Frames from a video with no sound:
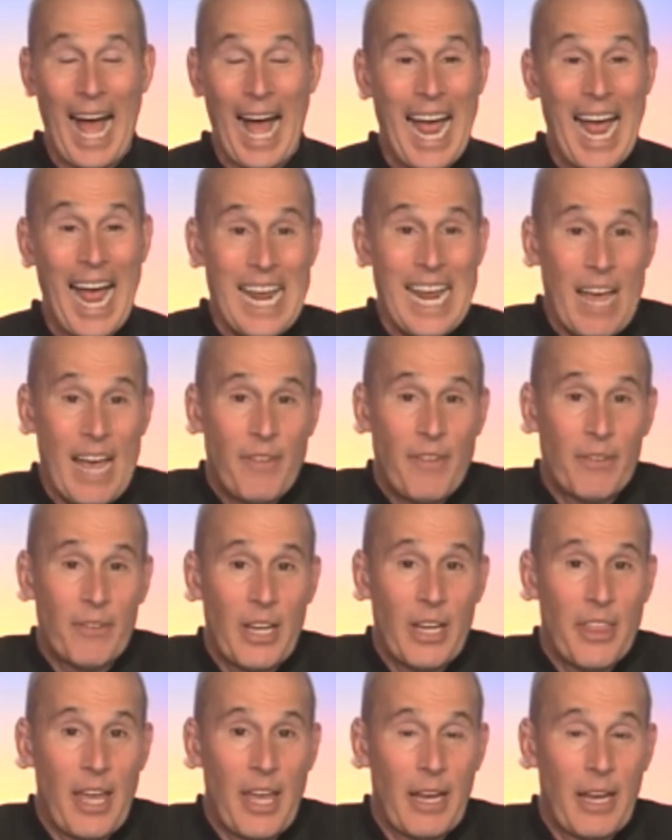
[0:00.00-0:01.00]
I have
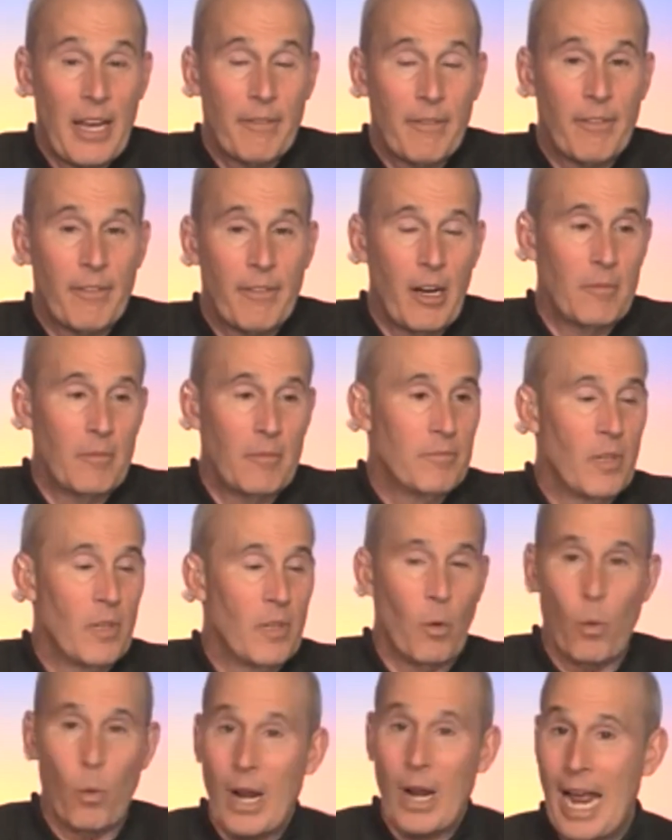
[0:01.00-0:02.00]
everything from
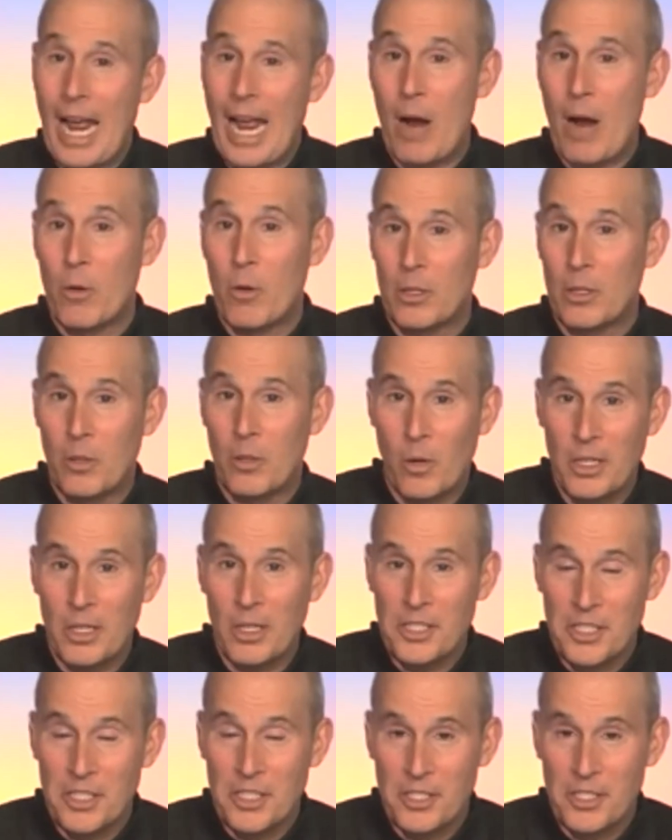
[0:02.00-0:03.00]
1 hour
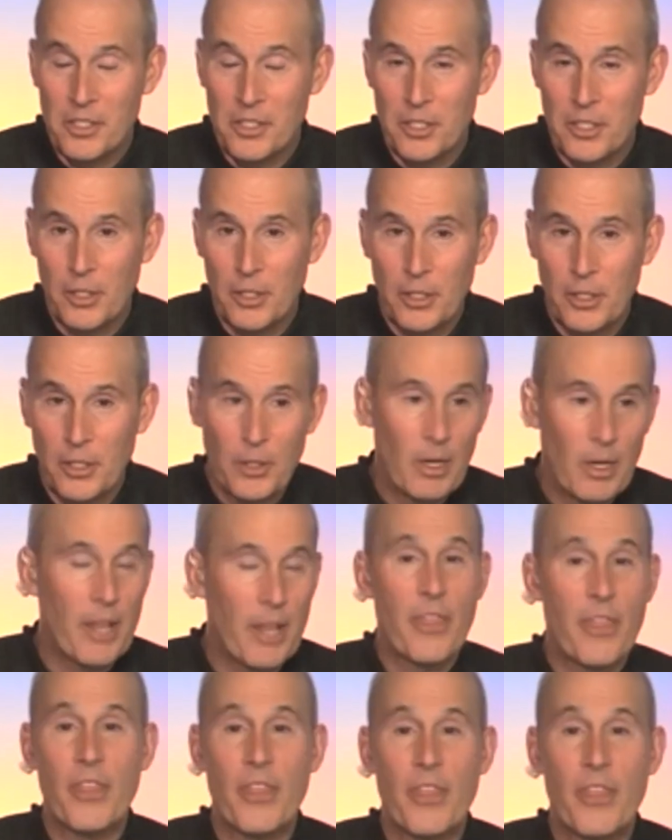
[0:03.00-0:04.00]
course to a
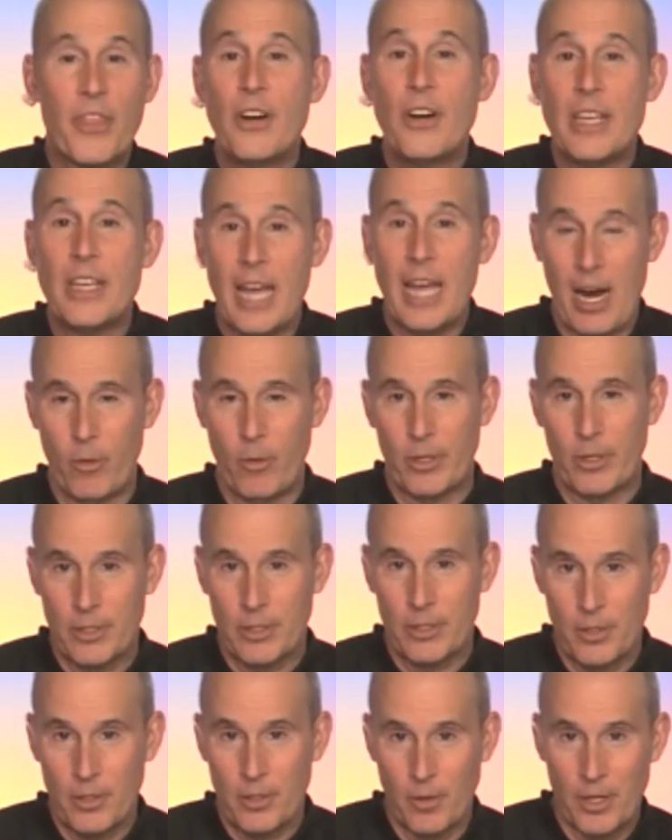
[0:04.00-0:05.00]
30-hour
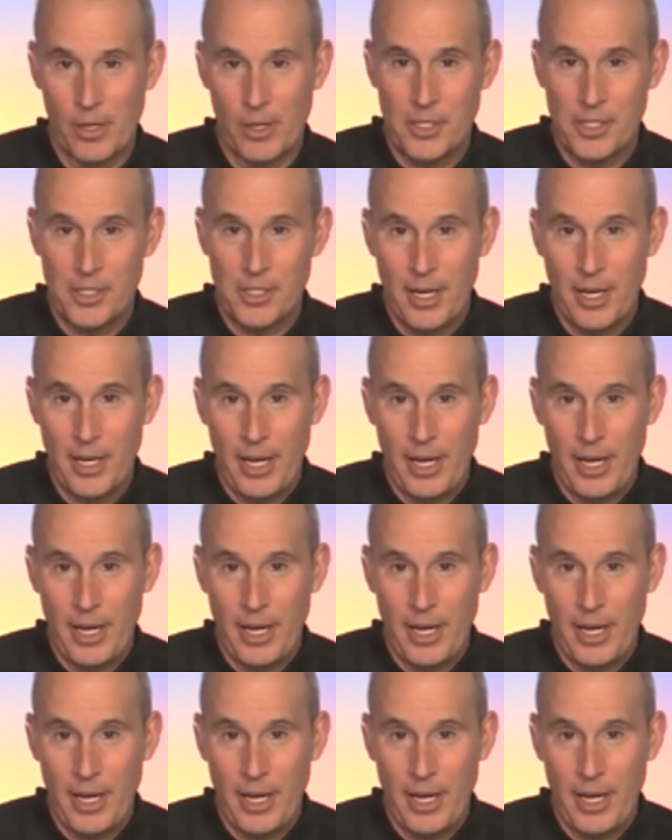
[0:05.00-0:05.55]
course.